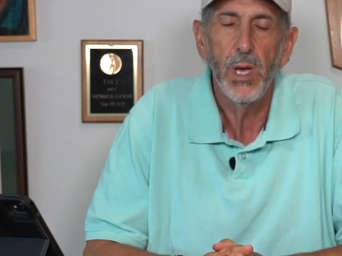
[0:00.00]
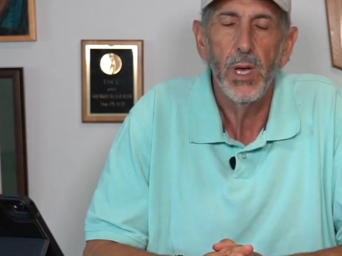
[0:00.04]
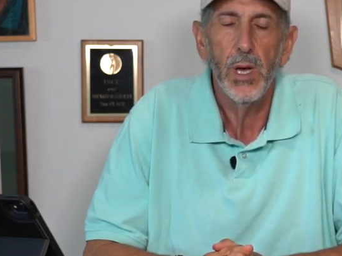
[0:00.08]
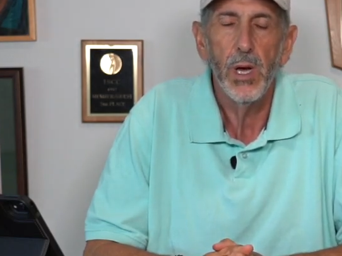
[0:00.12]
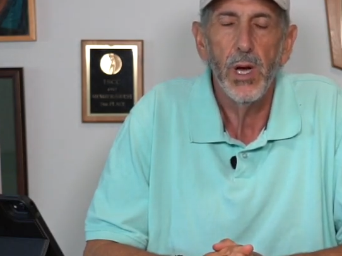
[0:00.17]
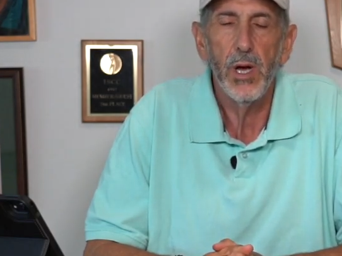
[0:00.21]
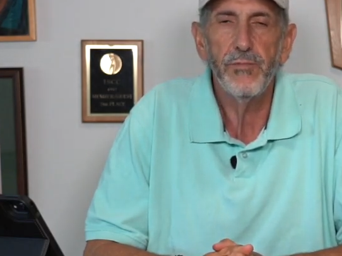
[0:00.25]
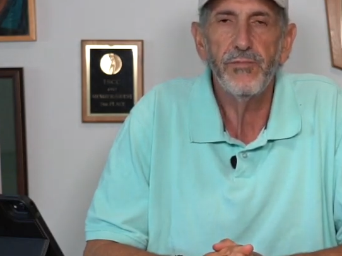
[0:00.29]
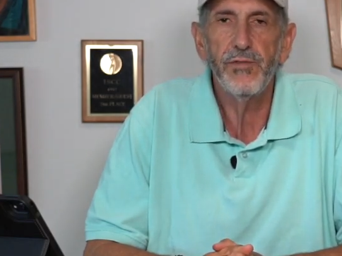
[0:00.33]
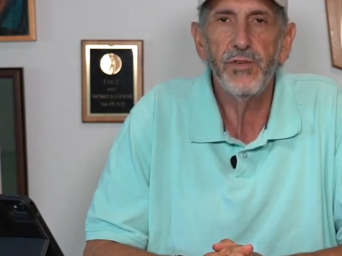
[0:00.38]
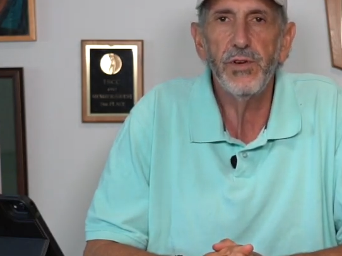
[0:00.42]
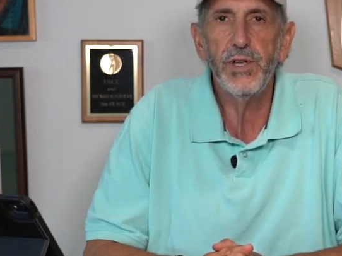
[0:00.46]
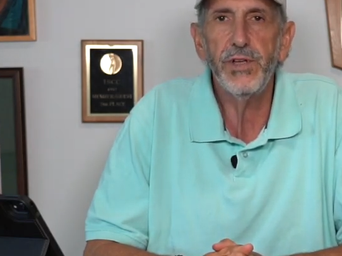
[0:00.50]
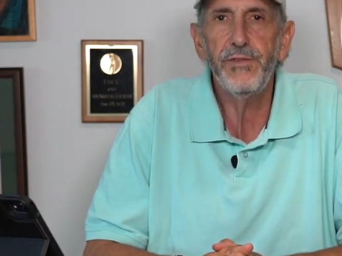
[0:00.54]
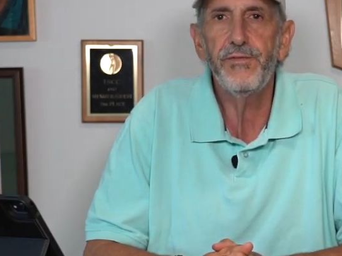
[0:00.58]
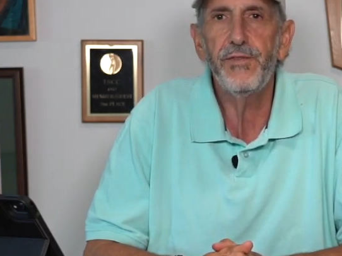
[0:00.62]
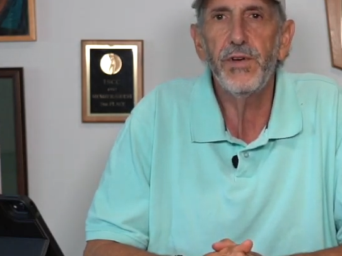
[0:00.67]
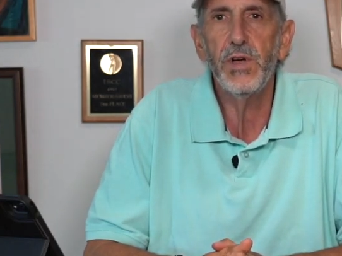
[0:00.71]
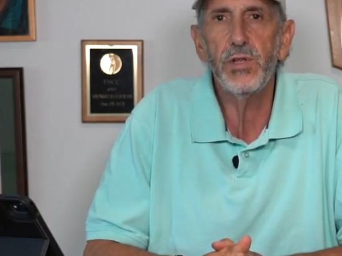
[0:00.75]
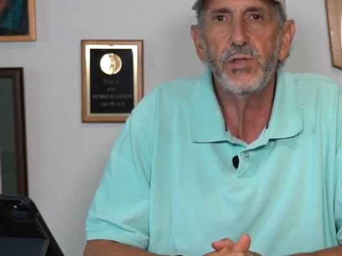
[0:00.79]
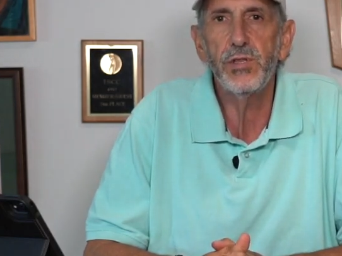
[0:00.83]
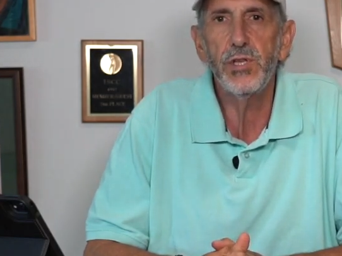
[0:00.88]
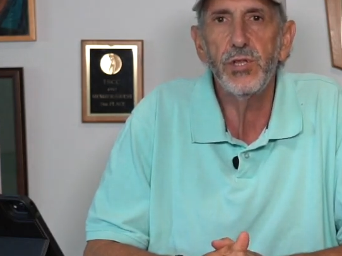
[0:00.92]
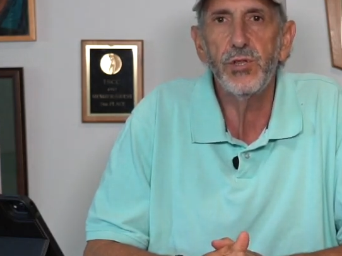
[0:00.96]
I've really
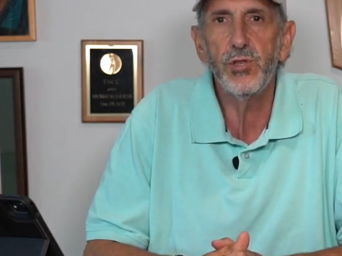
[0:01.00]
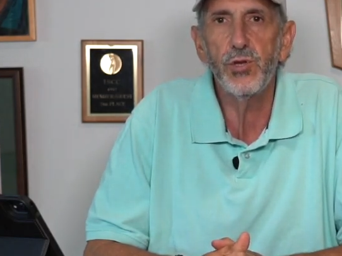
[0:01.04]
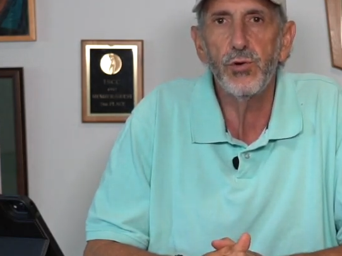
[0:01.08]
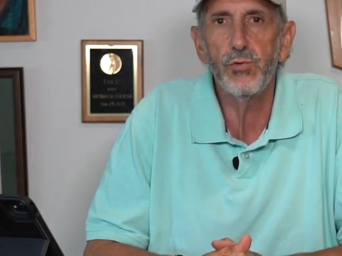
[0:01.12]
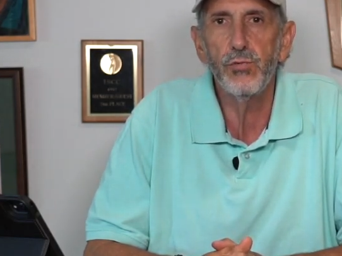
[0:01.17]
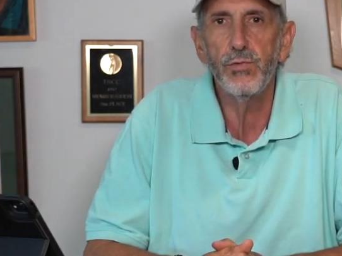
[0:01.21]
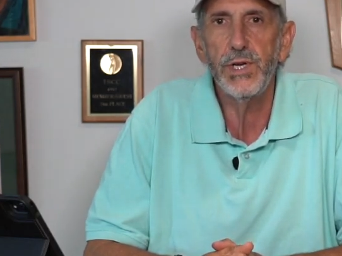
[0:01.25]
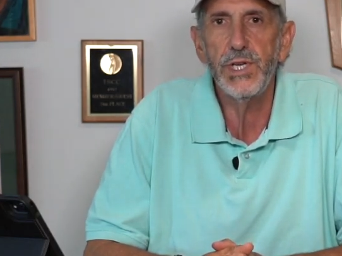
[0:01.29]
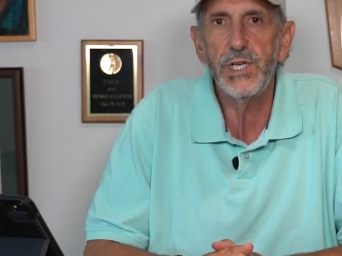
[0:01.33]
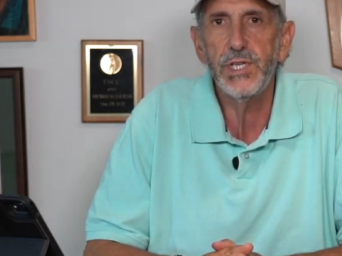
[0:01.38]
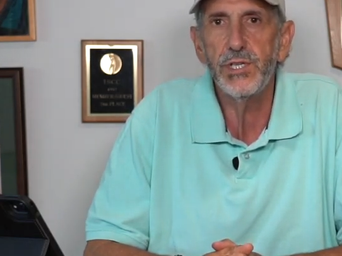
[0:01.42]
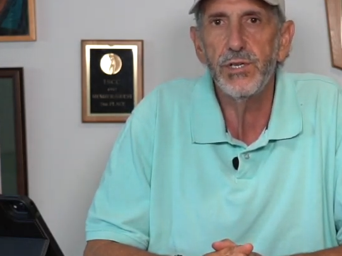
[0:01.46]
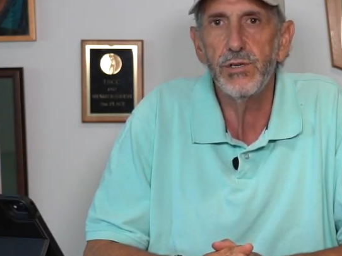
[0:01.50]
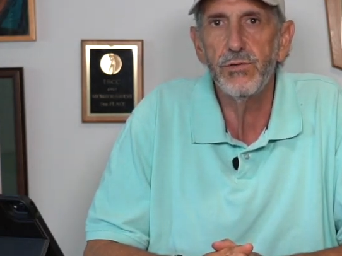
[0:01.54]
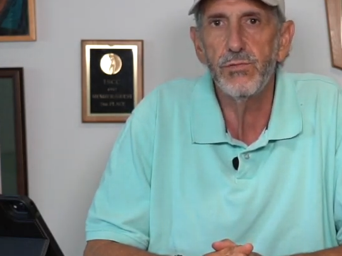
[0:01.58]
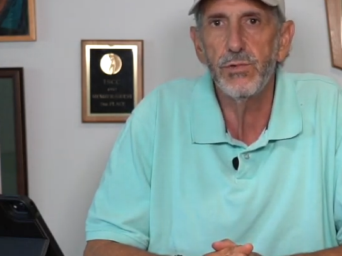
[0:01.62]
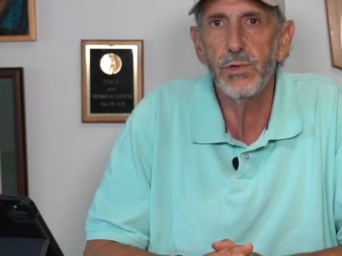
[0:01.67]
felt that their recent